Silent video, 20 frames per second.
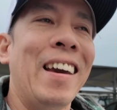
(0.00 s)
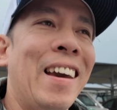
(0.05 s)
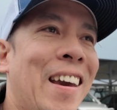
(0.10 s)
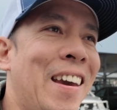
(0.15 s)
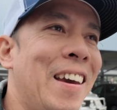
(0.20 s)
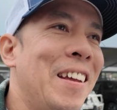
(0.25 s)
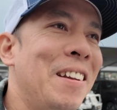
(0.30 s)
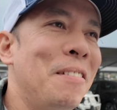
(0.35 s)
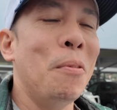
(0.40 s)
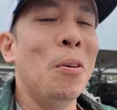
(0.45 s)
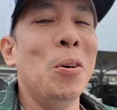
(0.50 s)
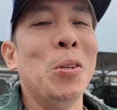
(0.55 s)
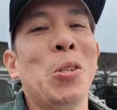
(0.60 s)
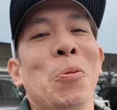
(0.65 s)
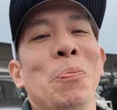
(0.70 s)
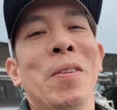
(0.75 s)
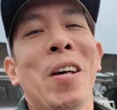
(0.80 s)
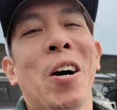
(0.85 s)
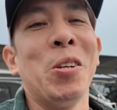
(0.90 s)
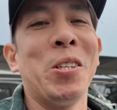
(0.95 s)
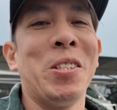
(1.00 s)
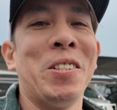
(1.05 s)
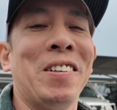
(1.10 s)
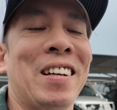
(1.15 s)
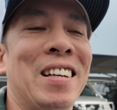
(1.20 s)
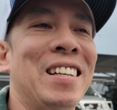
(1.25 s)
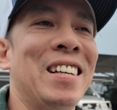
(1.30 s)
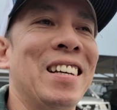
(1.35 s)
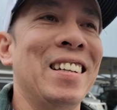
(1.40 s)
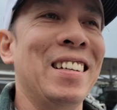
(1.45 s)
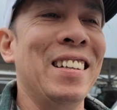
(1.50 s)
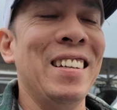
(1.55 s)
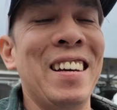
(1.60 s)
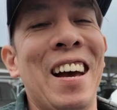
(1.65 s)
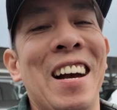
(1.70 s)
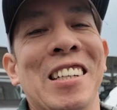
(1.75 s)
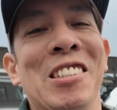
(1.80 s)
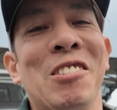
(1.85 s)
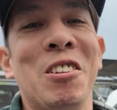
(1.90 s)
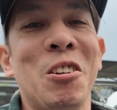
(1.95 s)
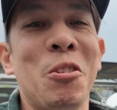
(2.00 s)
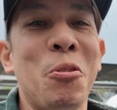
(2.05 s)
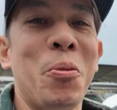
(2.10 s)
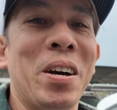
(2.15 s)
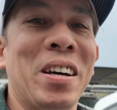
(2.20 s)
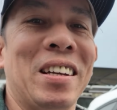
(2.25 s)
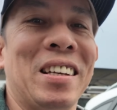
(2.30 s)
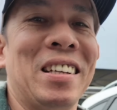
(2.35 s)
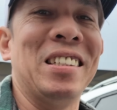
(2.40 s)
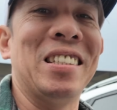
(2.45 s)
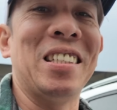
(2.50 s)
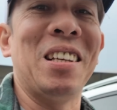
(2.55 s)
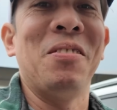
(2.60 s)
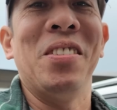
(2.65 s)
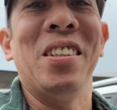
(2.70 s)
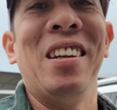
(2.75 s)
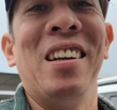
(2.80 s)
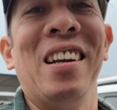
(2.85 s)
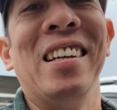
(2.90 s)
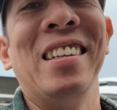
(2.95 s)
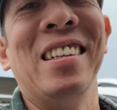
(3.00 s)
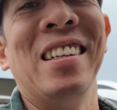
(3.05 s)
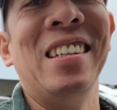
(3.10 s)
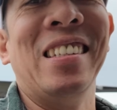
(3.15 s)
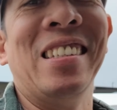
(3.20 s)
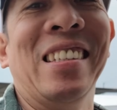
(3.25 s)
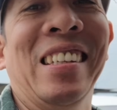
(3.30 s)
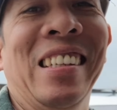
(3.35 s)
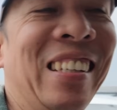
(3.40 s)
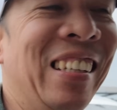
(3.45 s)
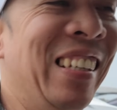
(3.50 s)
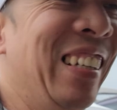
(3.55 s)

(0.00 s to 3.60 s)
And most of the Australian actually wearing something like this.